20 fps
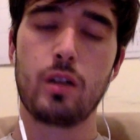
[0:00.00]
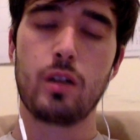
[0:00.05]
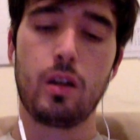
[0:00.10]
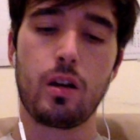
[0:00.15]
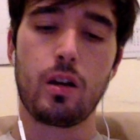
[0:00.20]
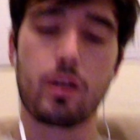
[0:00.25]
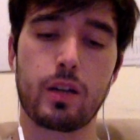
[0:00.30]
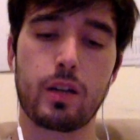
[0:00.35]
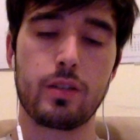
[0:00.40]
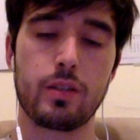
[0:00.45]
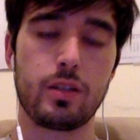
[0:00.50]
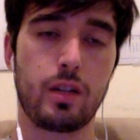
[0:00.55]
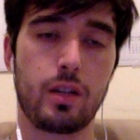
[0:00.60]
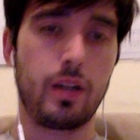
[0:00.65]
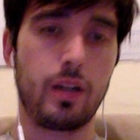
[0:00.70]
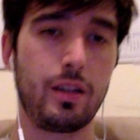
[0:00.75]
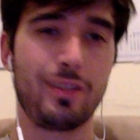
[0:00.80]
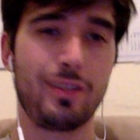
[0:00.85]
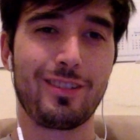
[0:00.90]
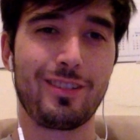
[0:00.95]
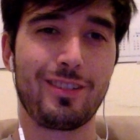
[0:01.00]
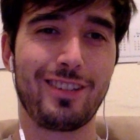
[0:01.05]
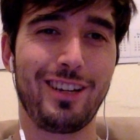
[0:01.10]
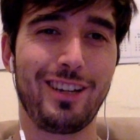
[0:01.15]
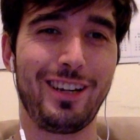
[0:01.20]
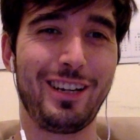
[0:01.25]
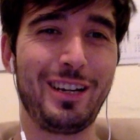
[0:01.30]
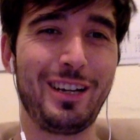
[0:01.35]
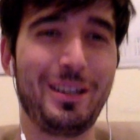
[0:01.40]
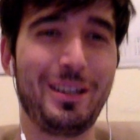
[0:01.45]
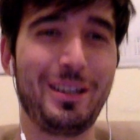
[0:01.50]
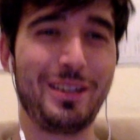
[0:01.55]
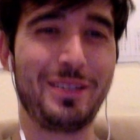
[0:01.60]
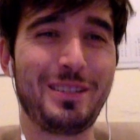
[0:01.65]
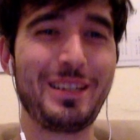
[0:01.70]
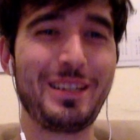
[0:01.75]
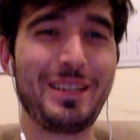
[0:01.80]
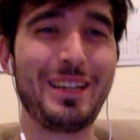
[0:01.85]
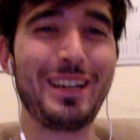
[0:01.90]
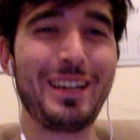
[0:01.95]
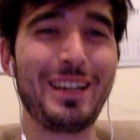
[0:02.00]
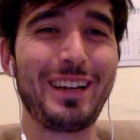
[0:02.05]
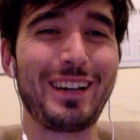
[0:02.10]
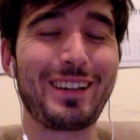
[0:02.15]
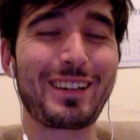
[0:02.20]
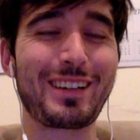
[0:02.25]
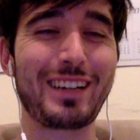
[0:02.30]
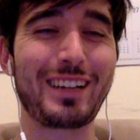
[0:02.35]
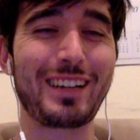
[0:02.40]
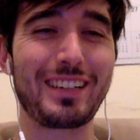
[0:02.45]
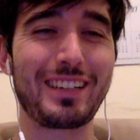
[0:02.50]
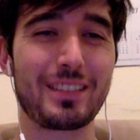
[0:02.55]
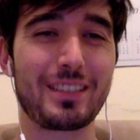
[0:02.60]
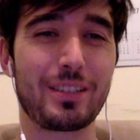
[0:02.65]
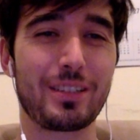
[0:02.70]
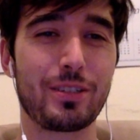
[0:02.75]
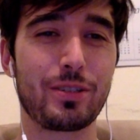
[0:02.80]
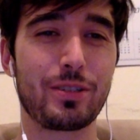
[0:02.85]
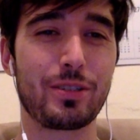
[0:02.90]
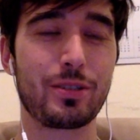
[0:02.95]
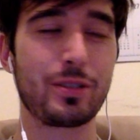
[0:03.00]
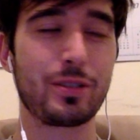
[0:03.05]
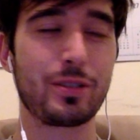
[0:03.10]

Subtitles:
Okay, sorry. Okay, so